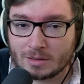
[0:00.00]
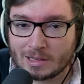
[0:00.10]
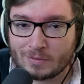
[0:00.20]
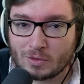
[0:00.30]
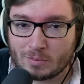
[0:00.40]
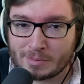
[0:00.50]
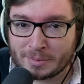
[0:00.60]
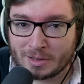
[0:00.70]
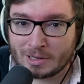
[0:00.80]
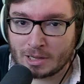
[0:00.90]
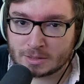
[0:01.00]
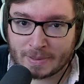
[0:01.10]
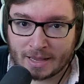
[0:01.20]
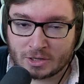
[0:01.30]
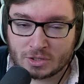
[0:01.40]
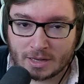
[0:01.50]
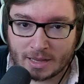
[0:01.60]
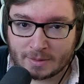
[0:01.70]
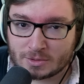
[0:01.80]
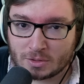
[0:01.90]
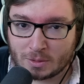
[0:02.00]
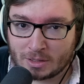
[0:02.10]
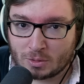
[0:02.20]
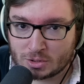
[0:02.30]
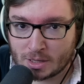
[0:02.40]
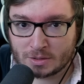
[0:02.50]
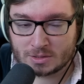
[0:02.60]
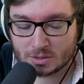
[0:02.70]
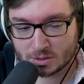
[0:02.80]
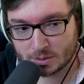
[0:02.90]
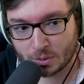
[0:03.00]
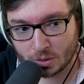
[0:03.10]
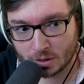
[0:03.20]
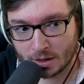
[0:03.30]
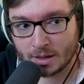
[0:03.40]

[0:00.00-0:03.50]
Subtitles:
If you remember last patch, absolutely no changes to support.